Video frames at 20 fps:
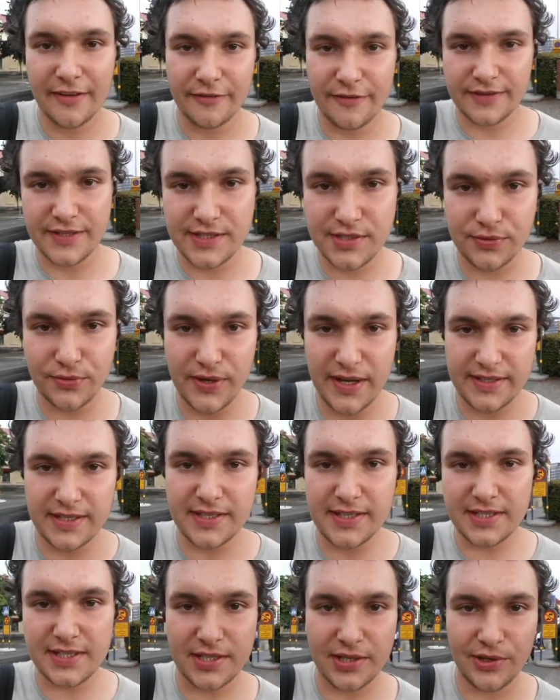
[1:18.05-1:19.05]
the
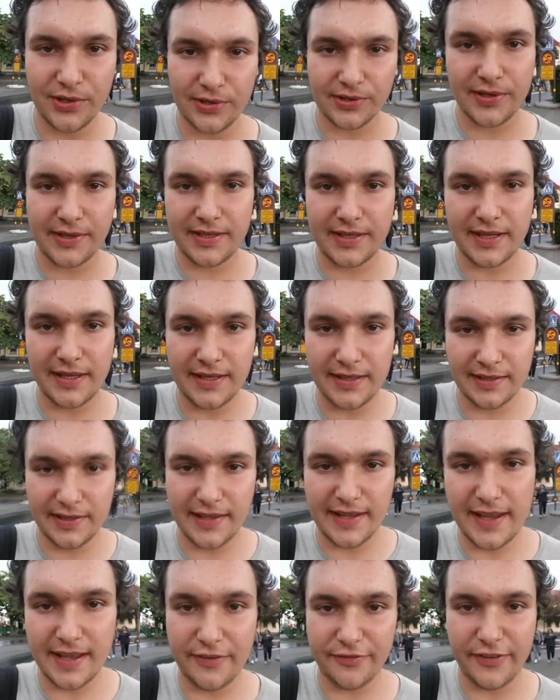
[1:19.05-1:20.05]
Swedish Hockey
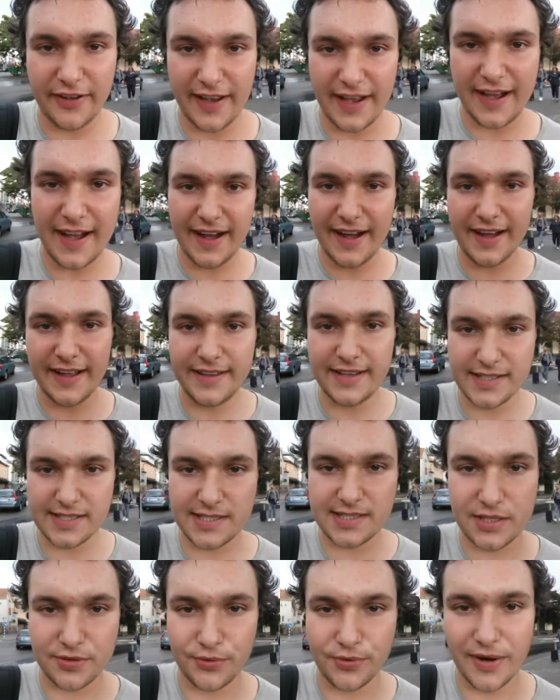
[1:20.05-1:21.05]
League, the
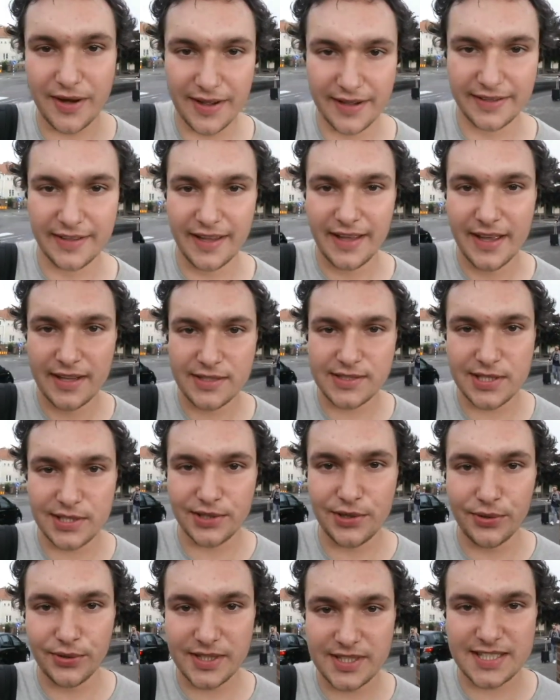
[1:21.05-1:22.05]
highest one,
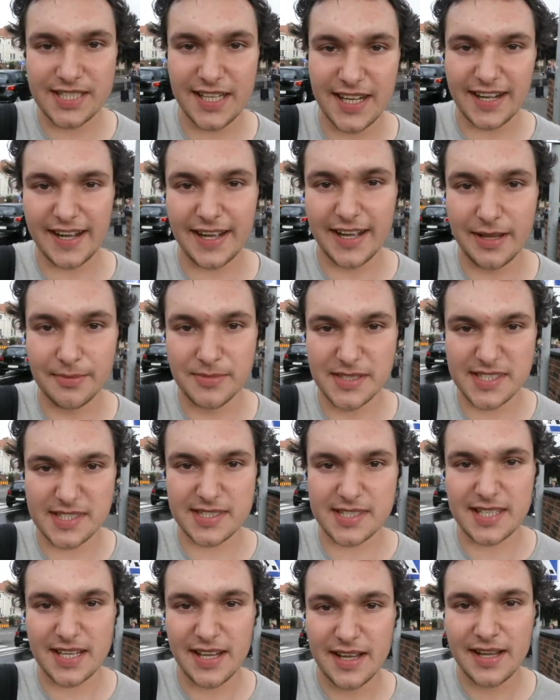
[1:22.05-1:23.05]
two
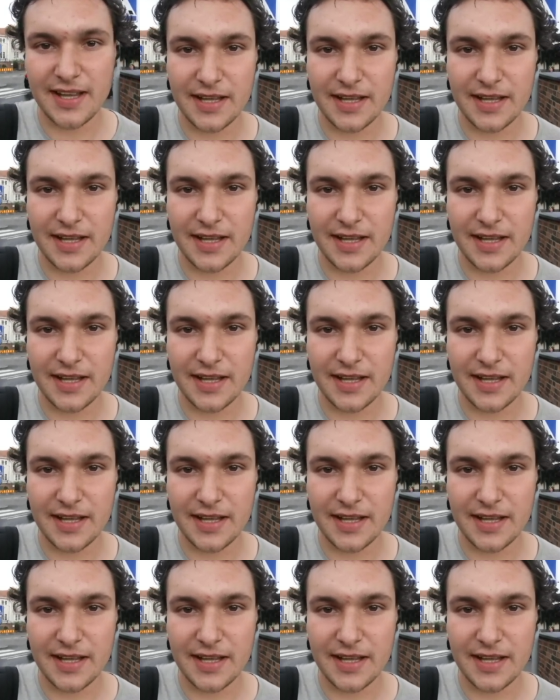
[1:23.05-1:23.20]
times,